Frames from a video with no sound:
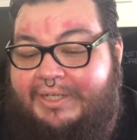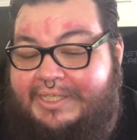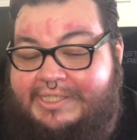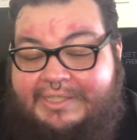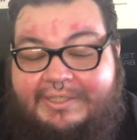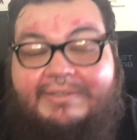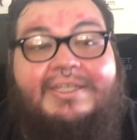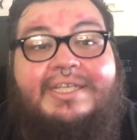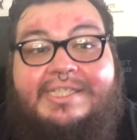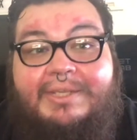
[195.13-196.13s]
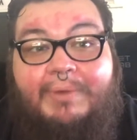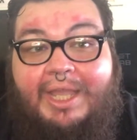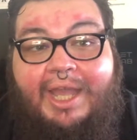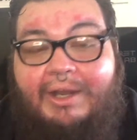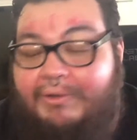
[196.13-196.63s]
as the easy
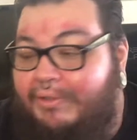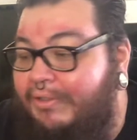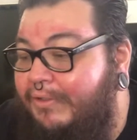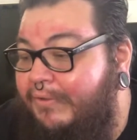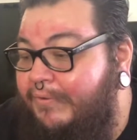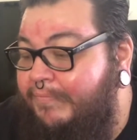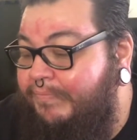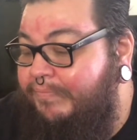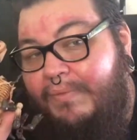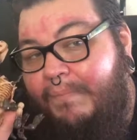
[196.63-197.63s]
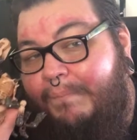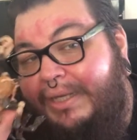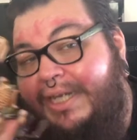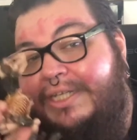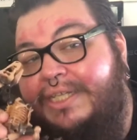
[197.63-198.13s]
way out.
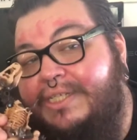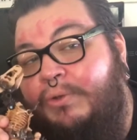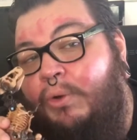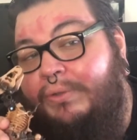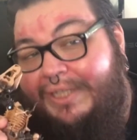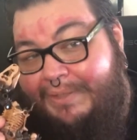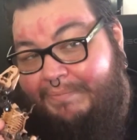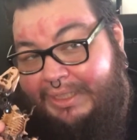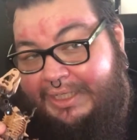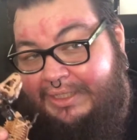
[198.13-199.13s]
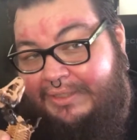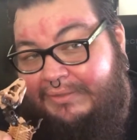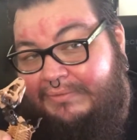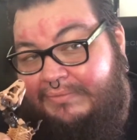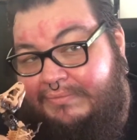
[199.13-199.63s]
But it doesn't hold him back.
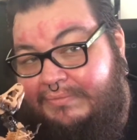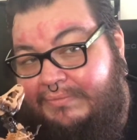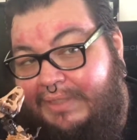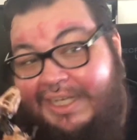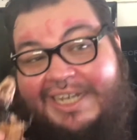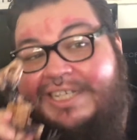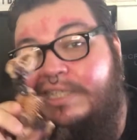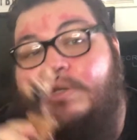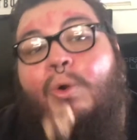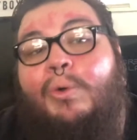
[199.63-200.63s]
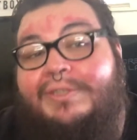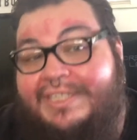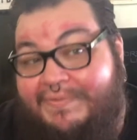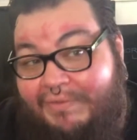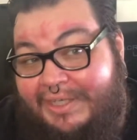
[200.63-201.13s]
And it doesn't hold
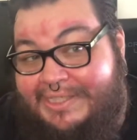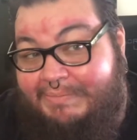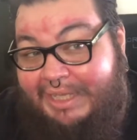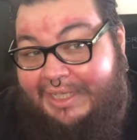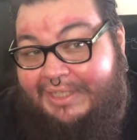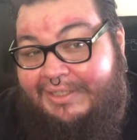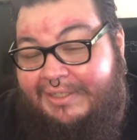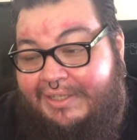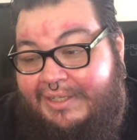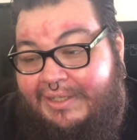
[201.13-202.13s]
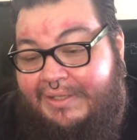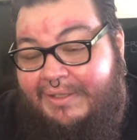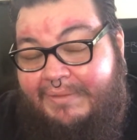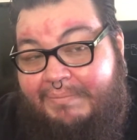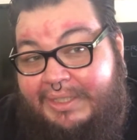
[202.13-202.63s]
his friends back.
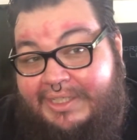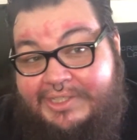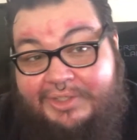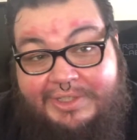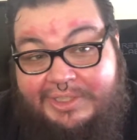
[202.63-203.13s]
Because you could